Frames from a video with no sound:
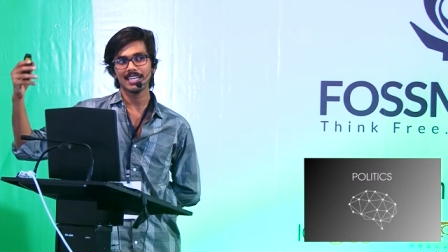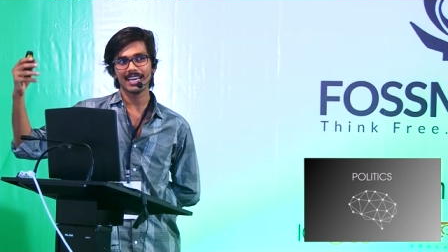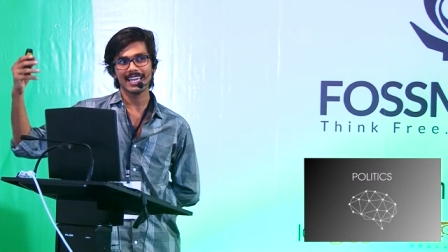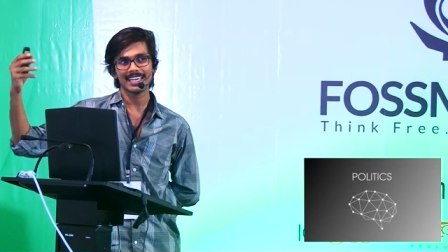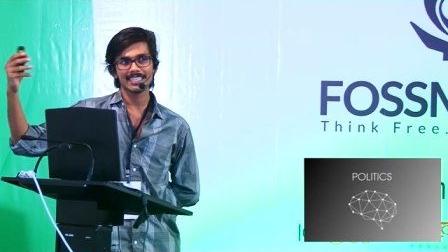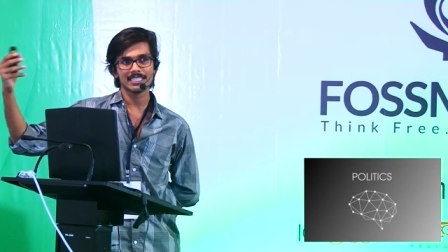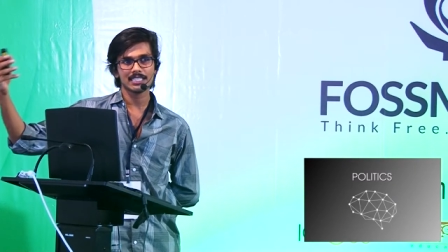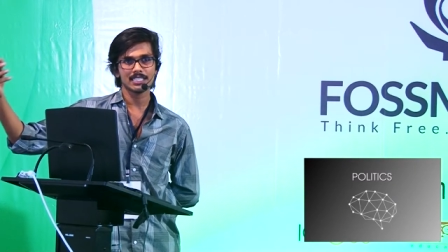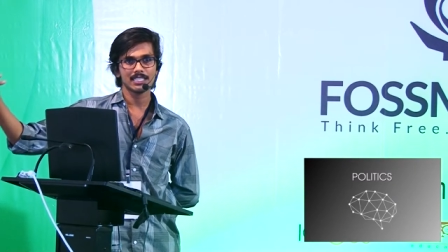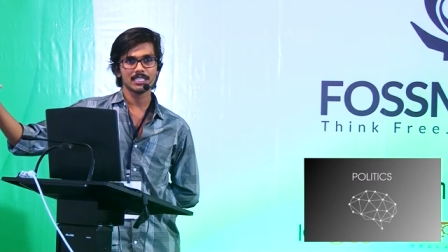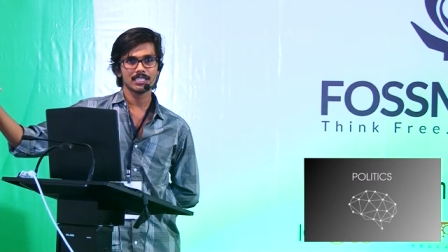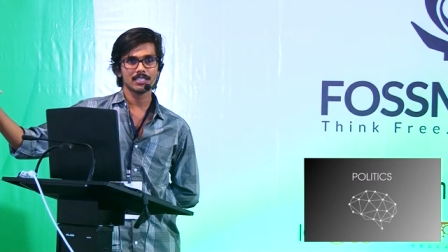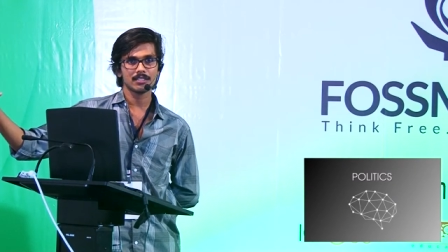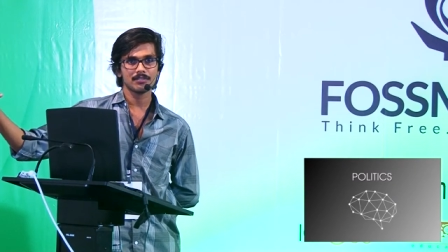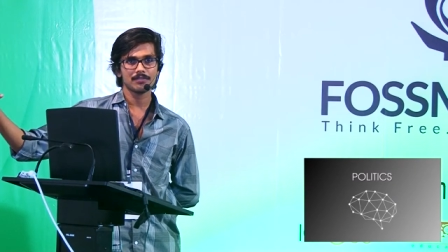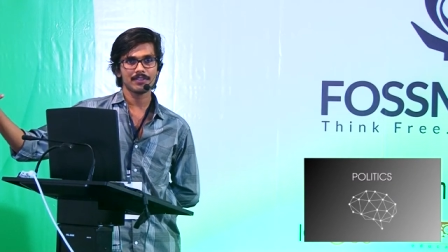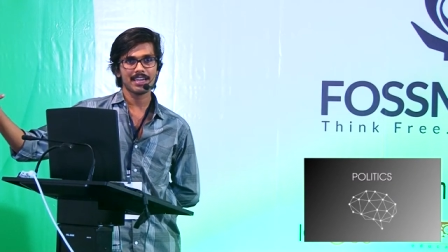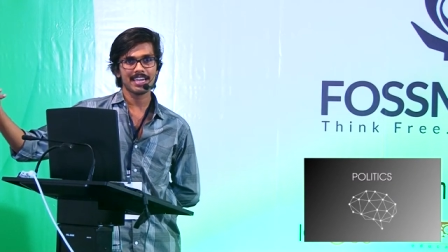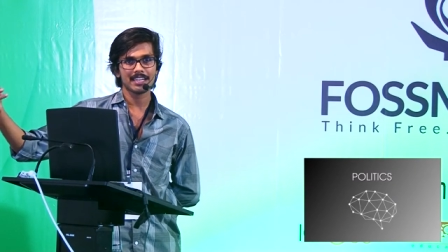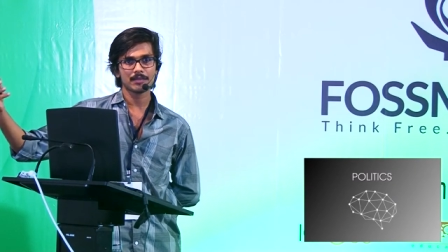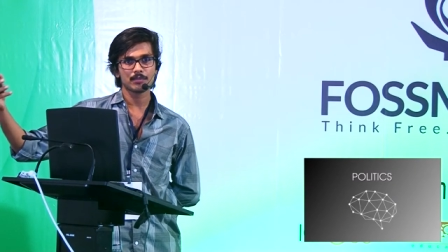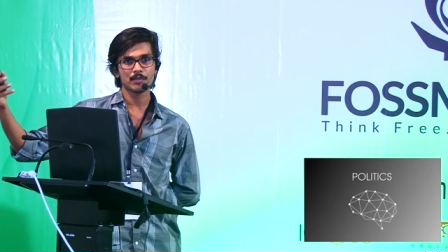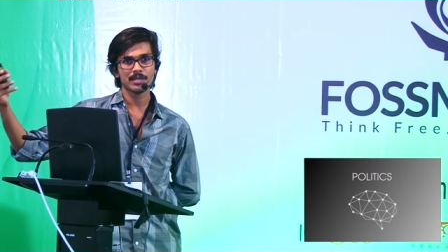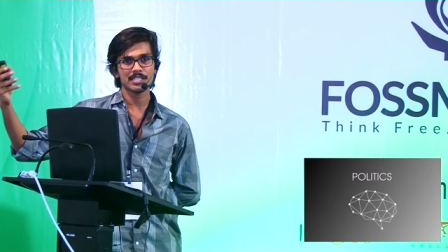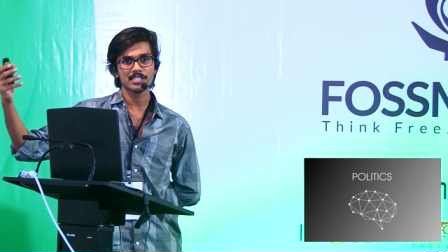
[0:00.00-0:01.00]
like
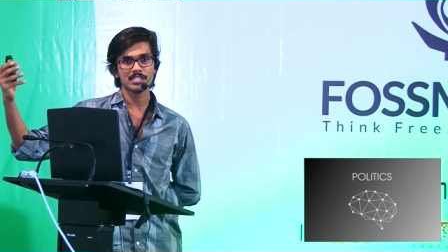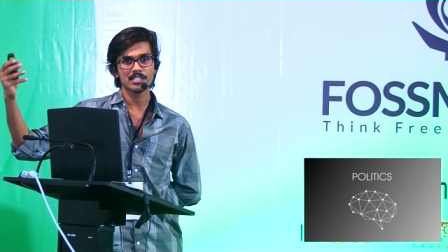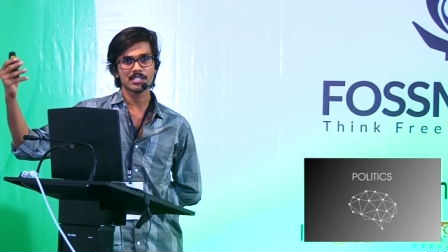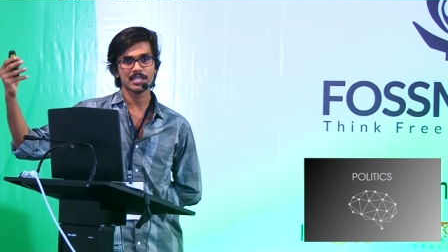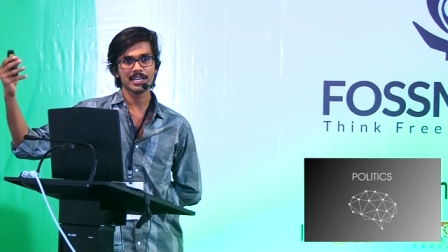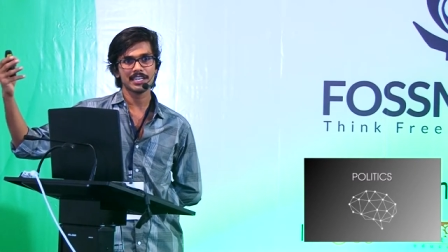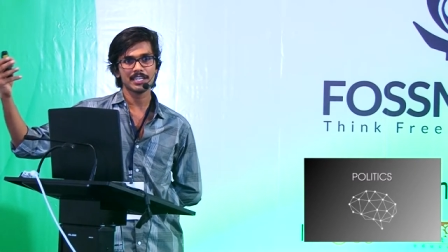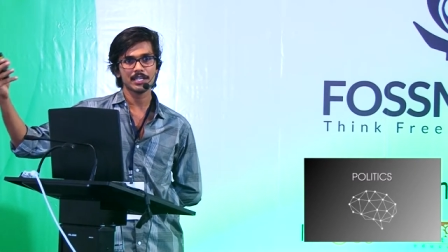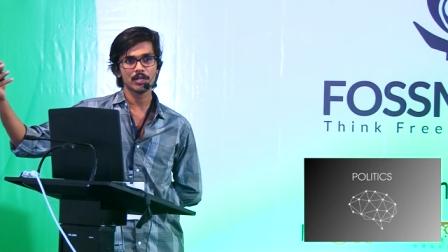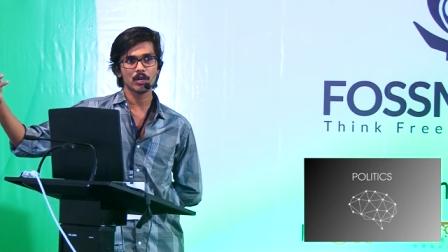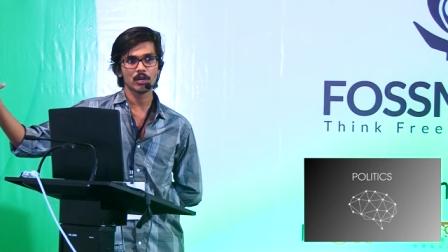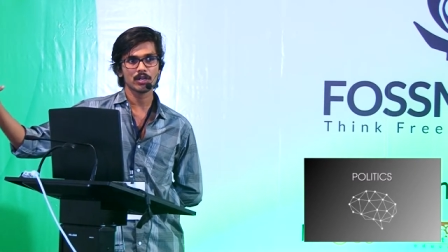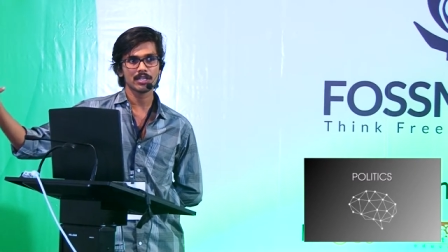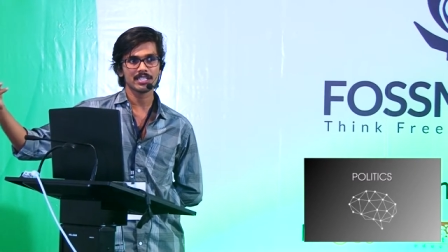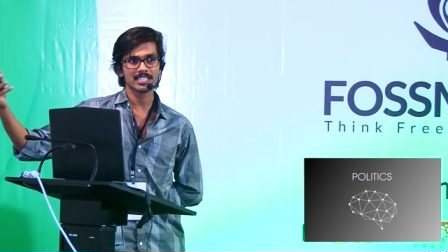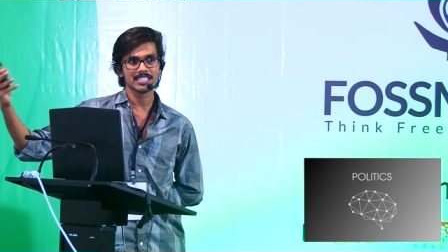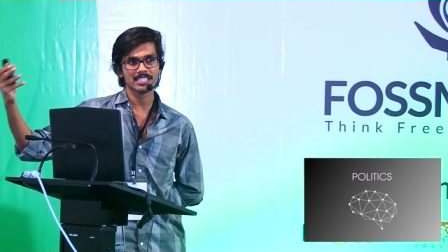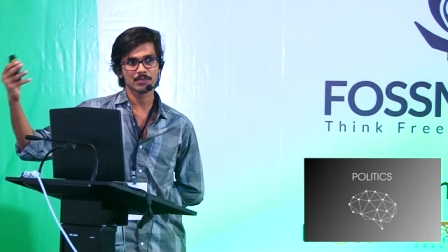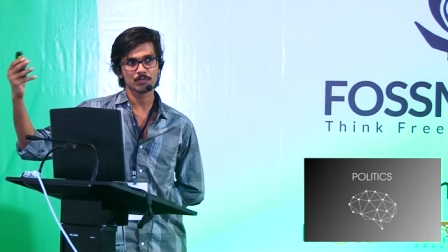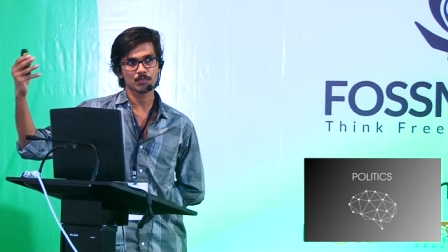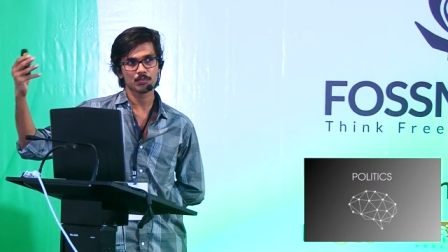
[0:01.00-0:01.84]
fact-based study on a